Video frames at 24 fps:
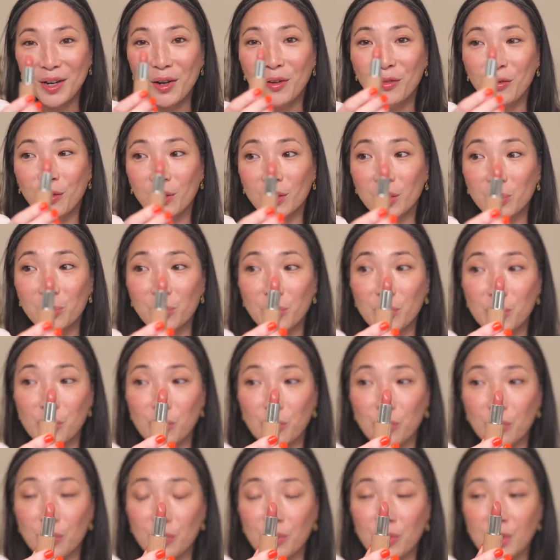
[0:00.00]
for La Bouche
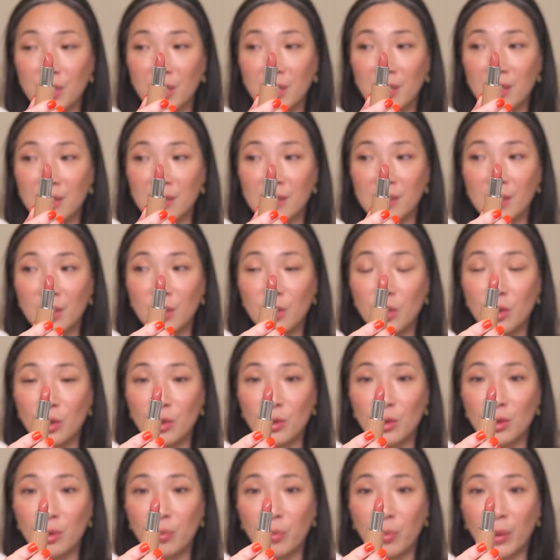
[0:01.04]
Rouge is the
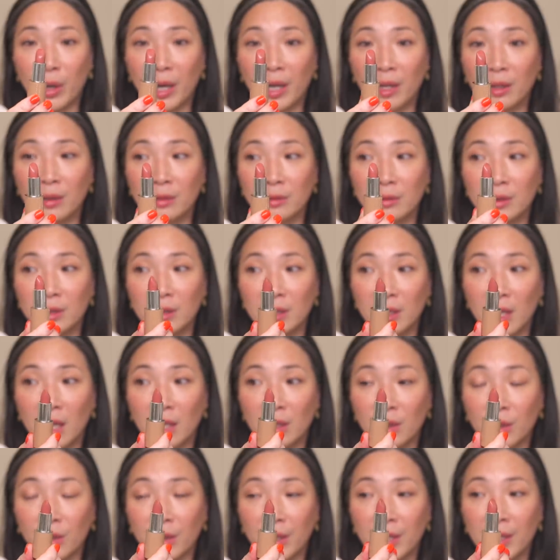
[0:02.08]
nude brown
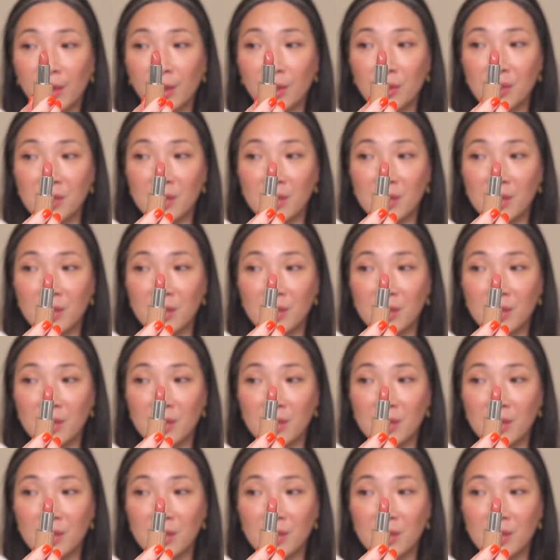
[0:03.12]
color in their